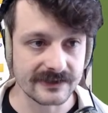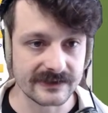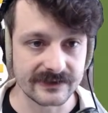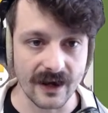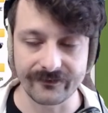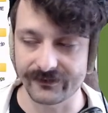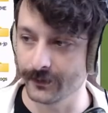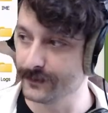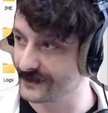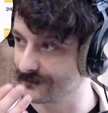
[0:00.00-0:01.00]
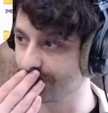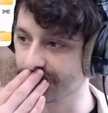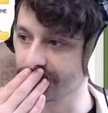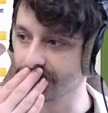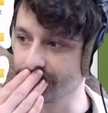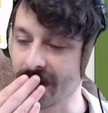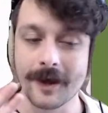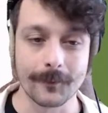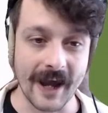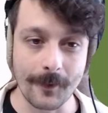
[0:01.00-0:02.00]
stuff,
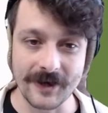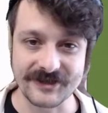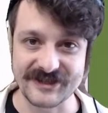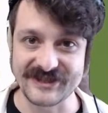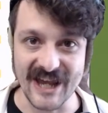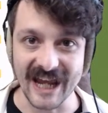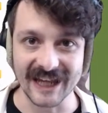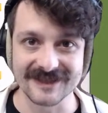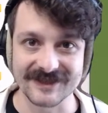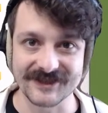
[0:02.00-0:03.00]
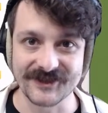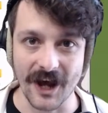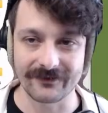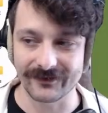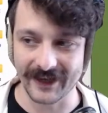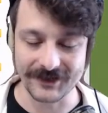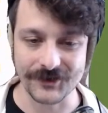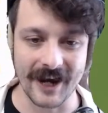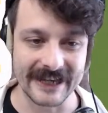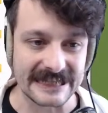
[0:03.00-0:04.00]
by how much stinking stuff they
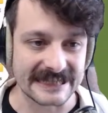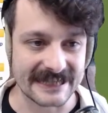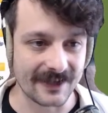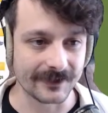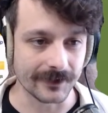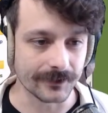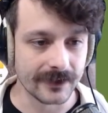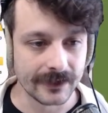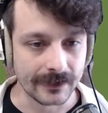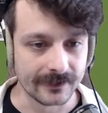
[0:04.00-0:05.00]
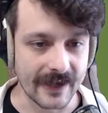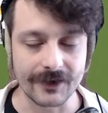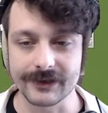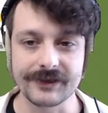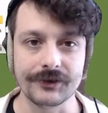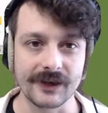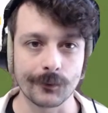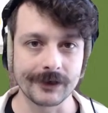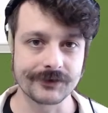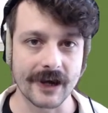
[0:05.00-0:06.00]
try and sell you. Not only do you need
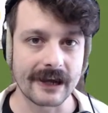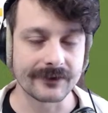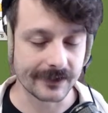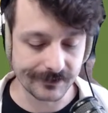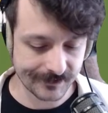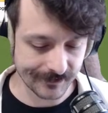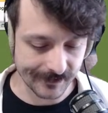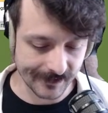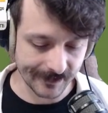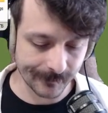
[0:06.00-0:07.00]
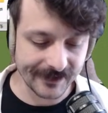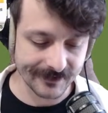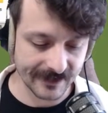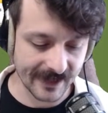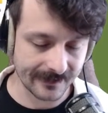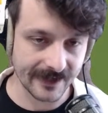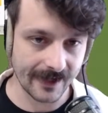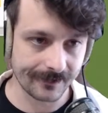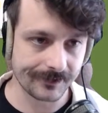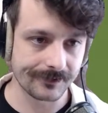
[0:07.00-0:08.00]
OneDrive and a Windows account
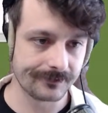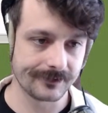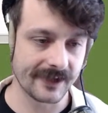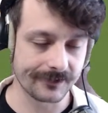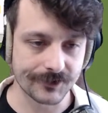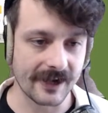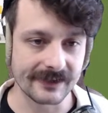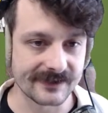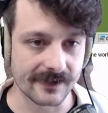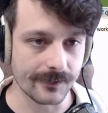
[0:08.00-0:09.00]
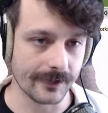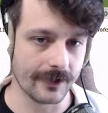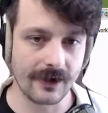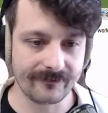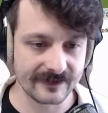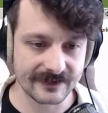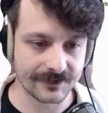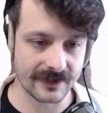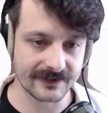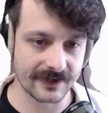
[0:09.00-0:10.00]
now, they try and sell you on Office, they
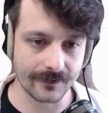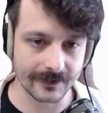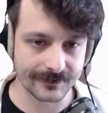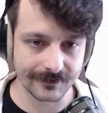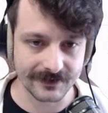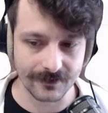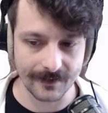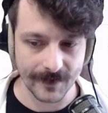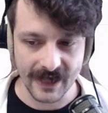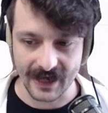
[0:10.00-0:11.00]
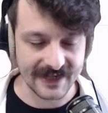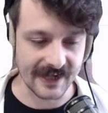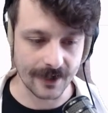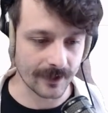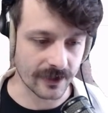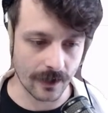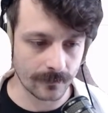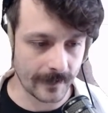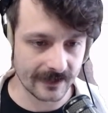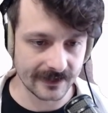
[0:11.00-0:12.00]
try and sell you on all sorts of crap. I can't get rid of
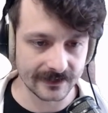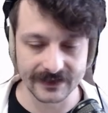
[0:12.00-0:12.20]
Copilot.